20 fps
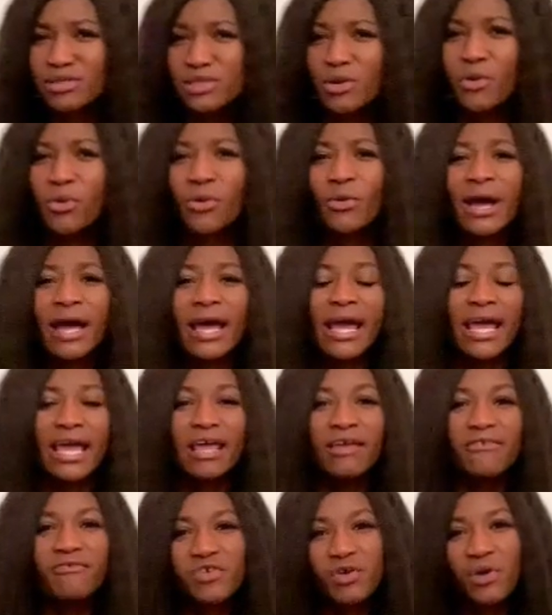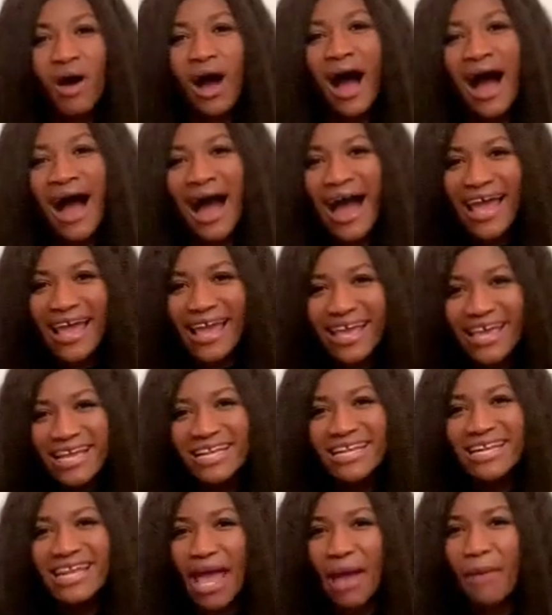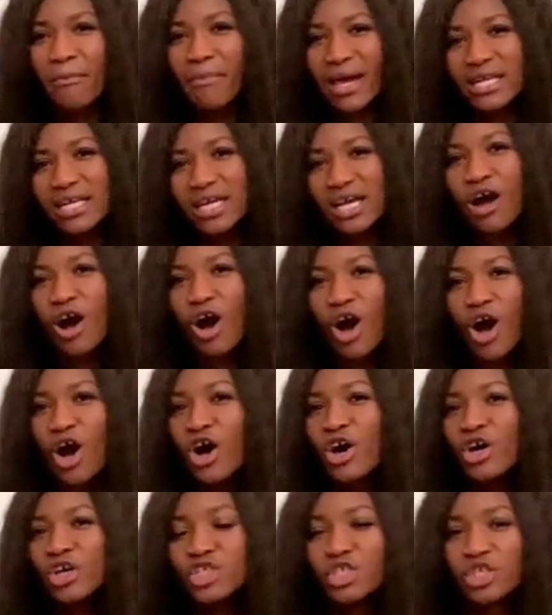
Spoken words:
So if you are in a medical